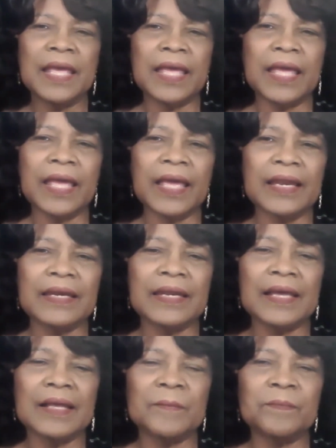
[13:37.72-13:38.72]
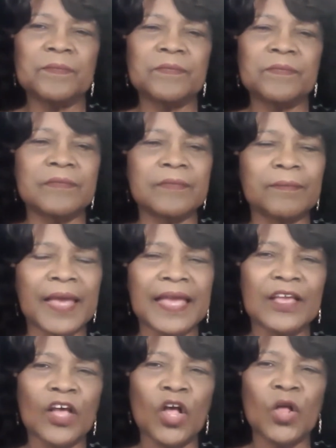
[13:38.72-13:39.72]
and
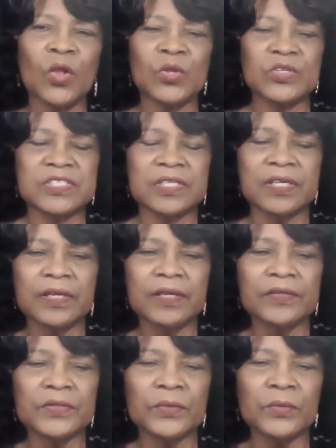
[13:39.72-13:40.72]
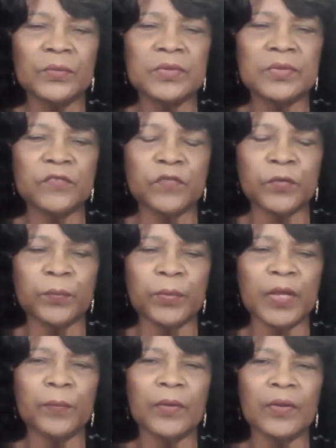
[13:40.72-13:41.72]
make calls to different
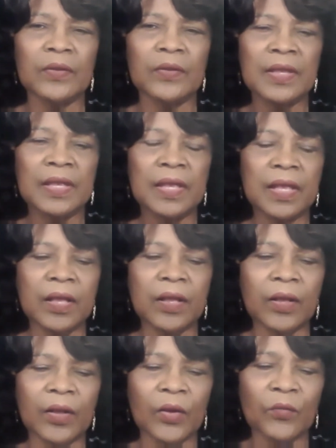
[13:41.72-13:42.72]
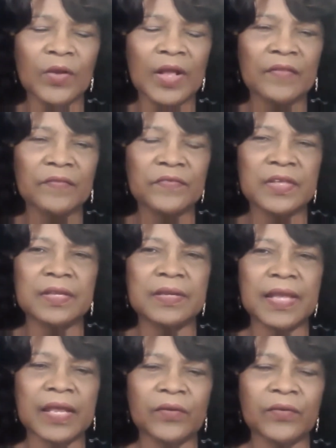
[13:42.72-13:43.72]
people around
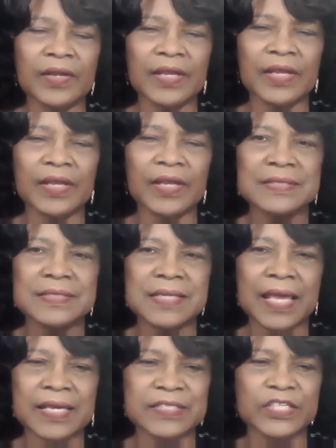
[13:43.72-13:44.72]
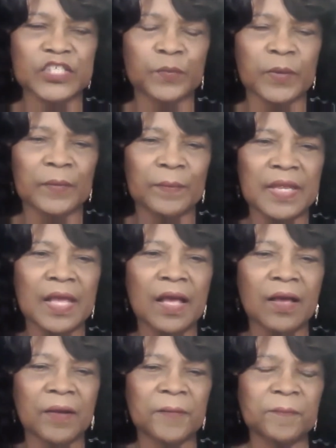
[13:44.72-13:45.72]
not only in Texas, but
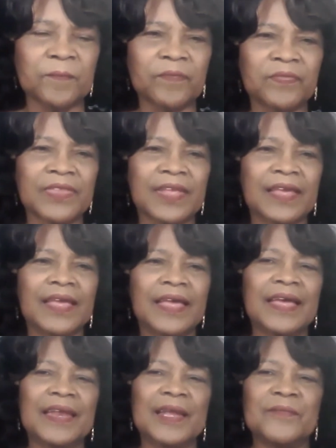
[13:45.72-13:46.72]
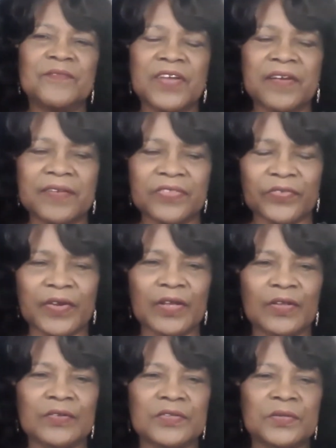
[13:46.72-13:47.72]
beyond. And I'm very
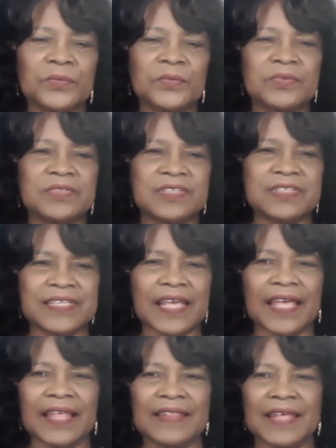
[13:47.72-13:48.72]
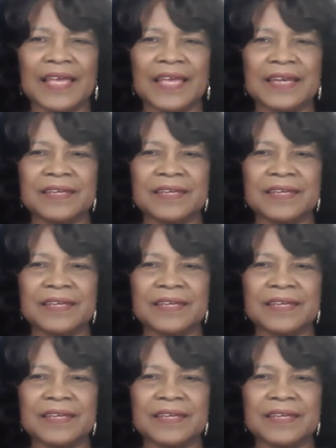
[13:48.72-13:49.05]
thrilled to say that